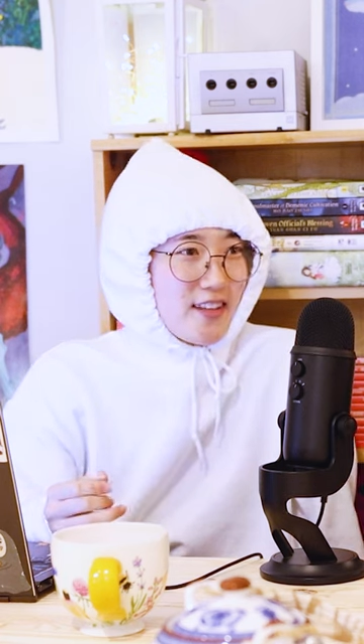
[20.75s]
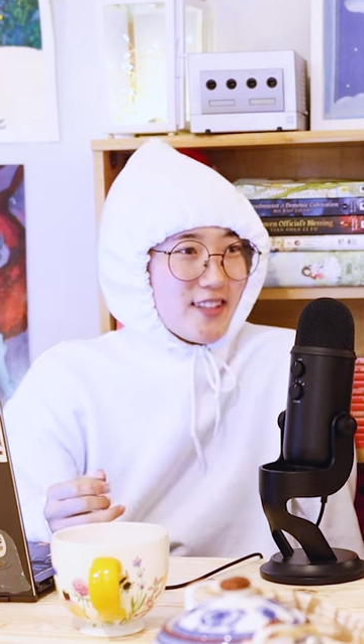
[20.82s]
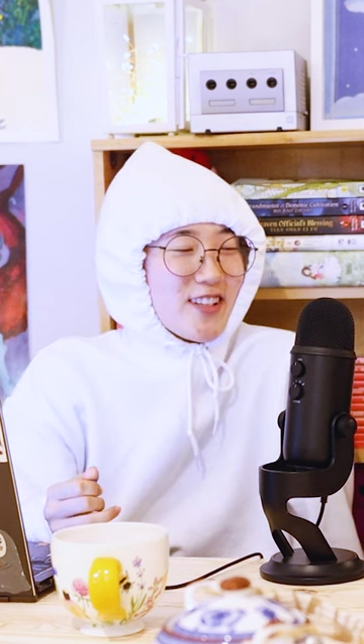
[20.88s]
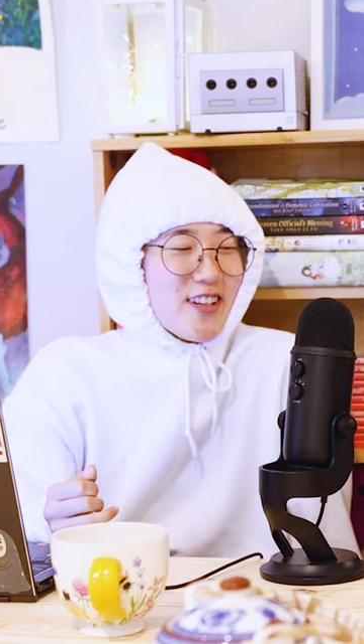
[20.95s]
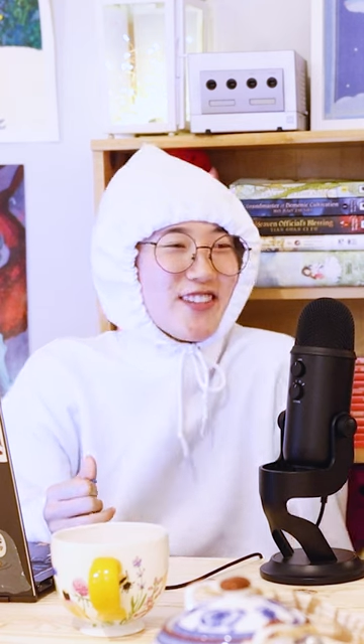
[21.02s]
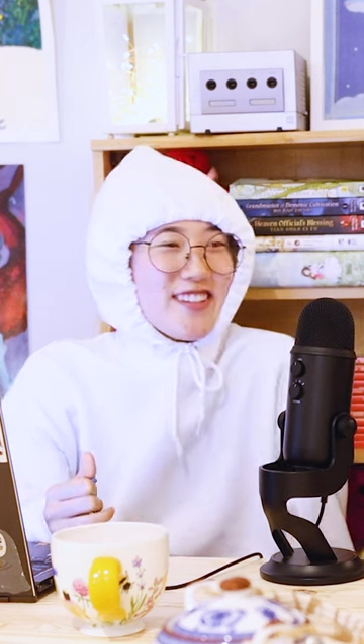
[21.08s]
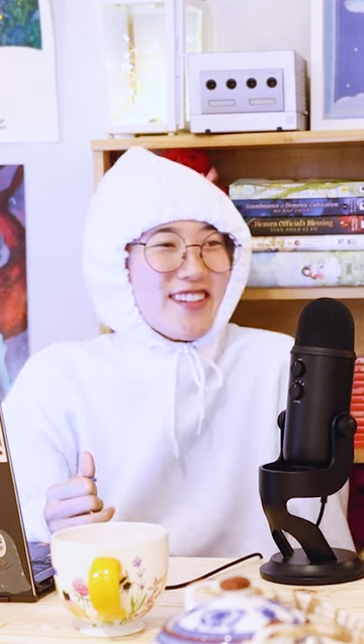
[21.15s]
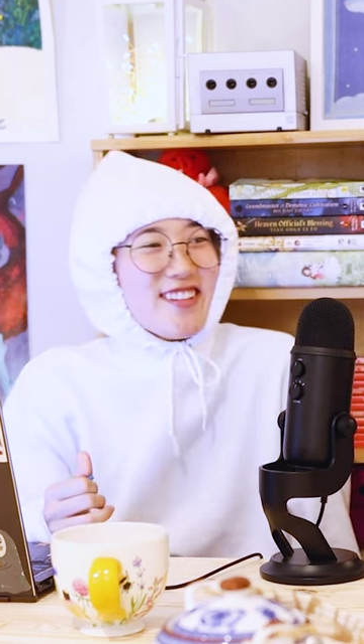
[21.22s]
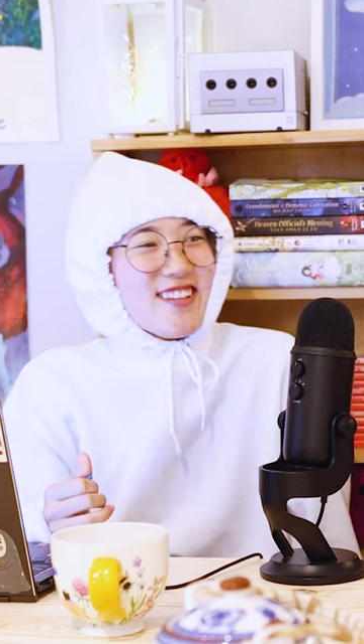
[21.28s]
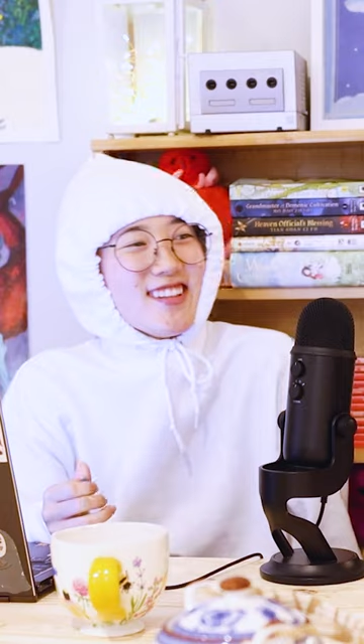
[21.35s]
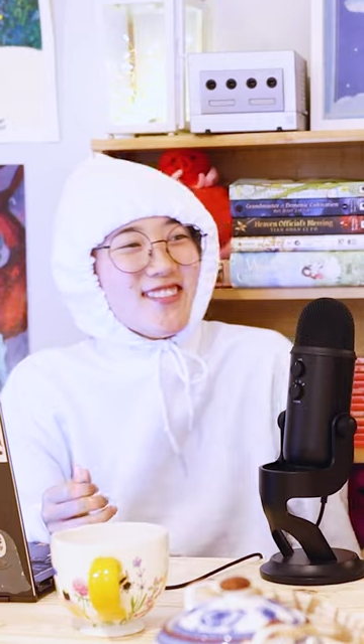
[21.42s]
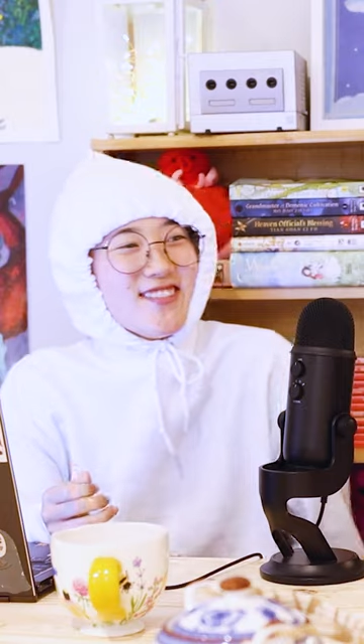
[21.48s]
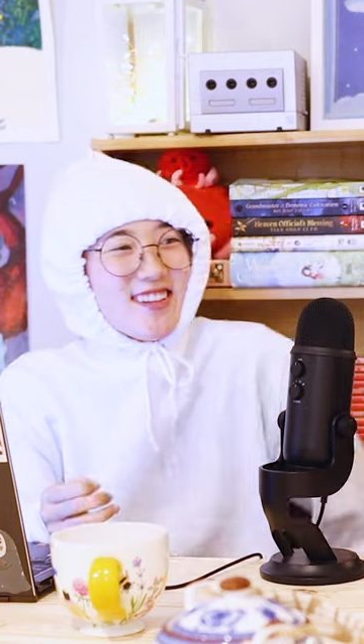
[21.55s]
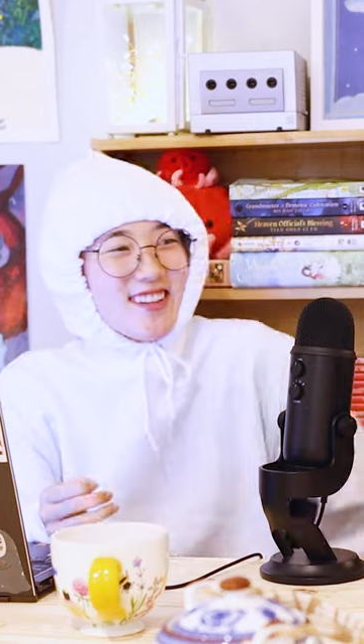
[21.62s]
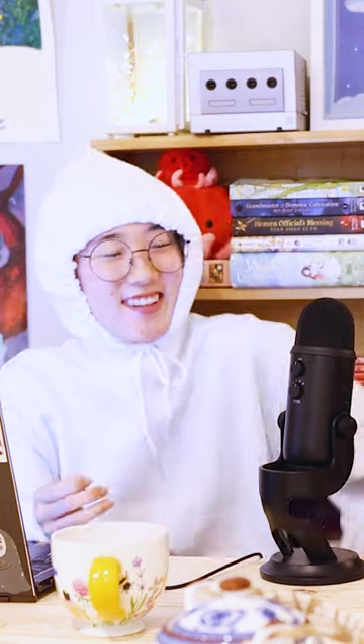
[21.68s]
So in the
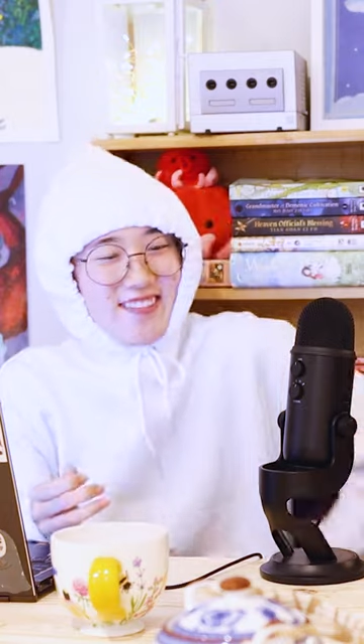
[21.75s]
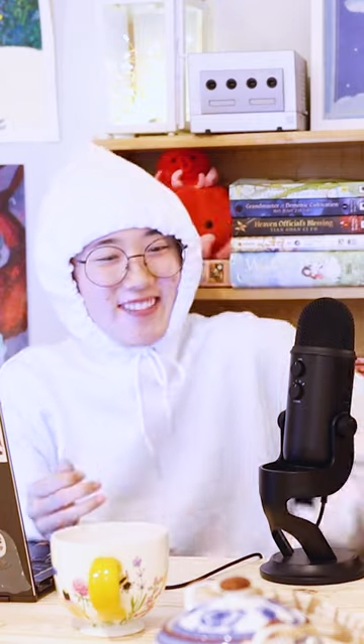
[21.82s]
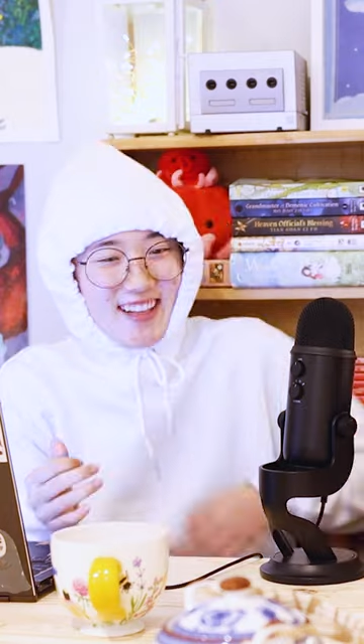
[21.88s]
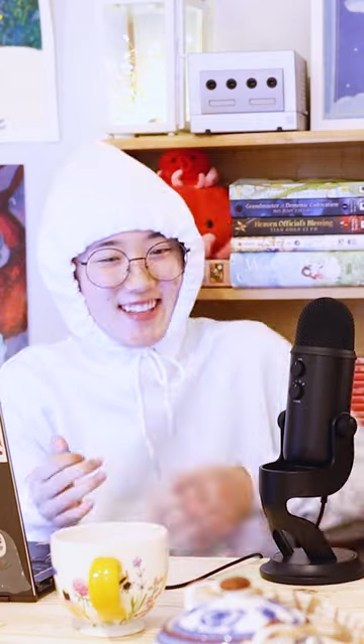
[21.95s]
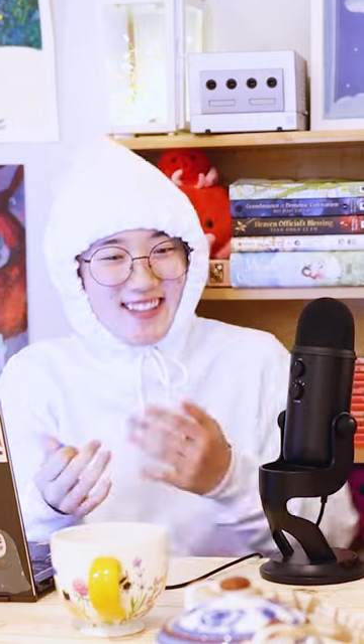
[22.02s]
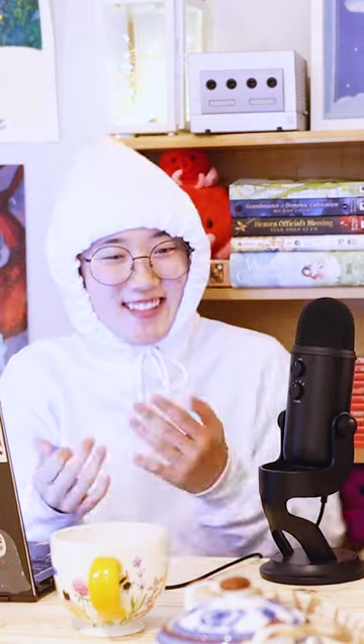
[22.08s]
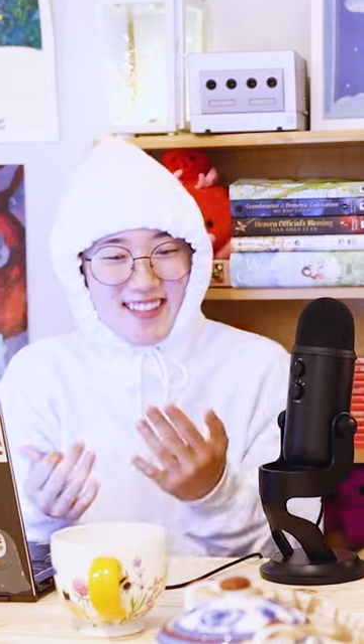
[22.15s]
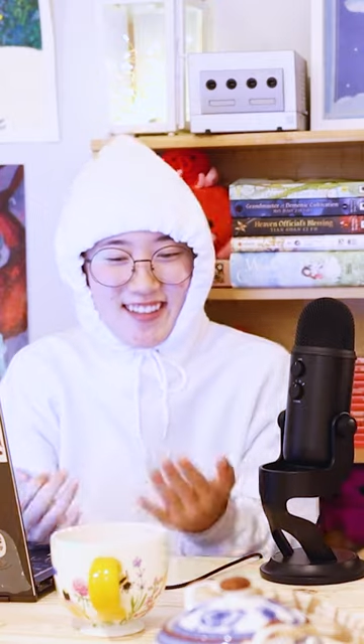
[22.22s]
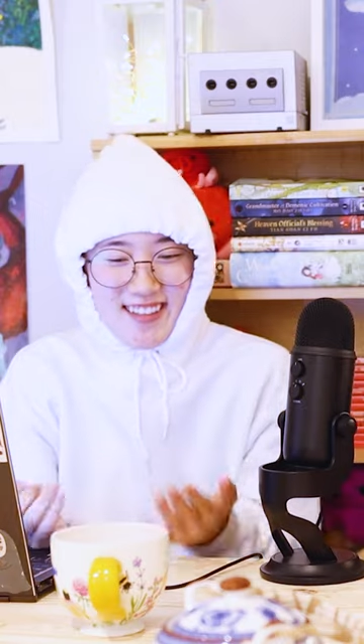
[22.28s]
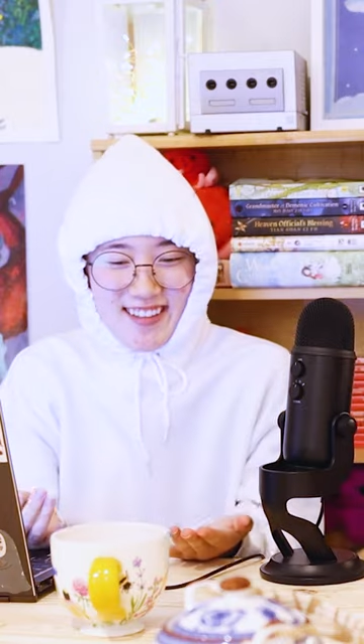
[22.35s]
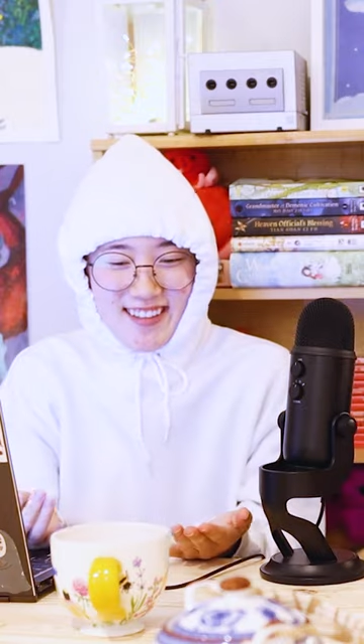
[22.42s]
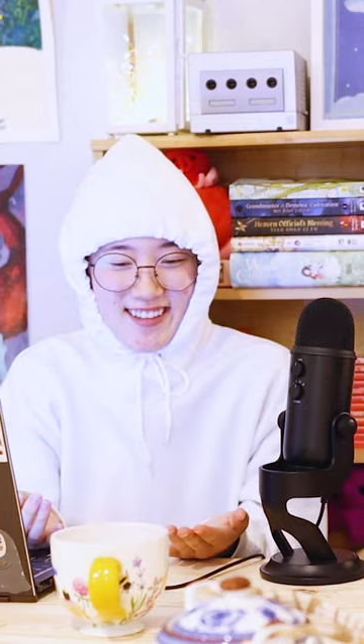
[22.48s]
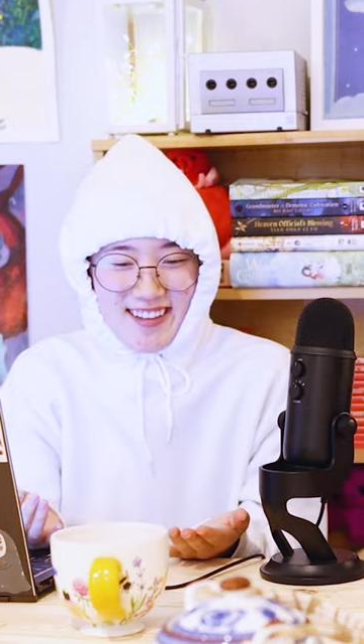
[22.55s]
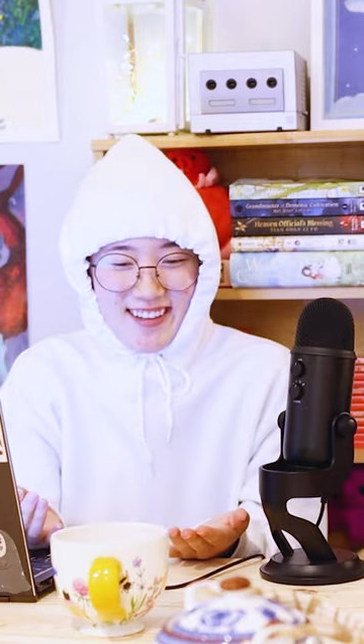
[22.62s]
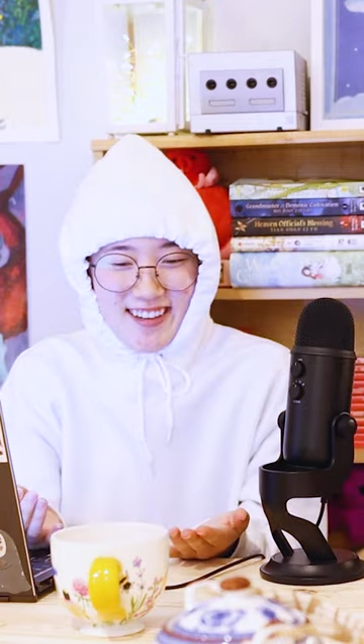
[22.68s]
middle of that scene...